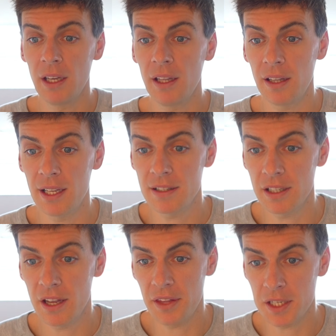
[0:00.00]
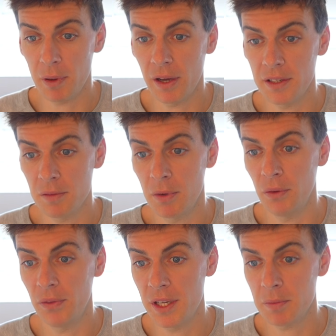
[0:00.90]
they insert this part into the
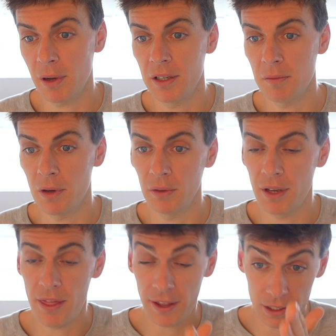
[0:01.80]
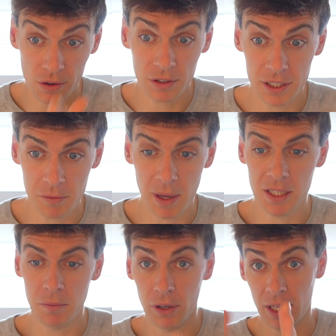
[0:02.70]
mold, this part into the mold, and they knock this
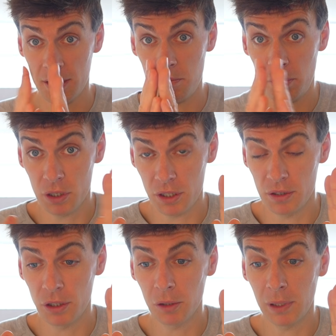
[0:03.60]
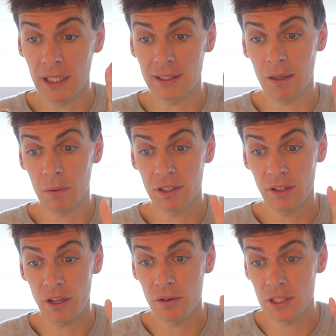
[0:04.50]
spacer block in to push those hook plates outwards,
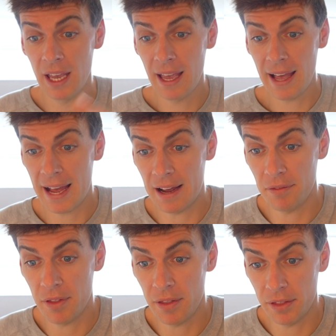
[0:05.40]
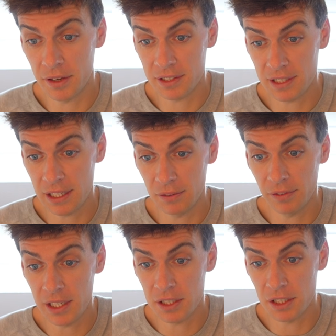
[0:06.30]
and those have the steel
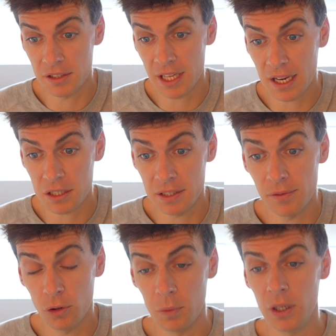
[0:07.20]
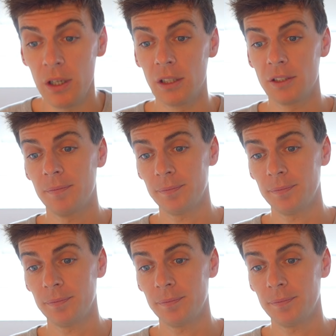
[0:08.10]
features that actually form the hooks.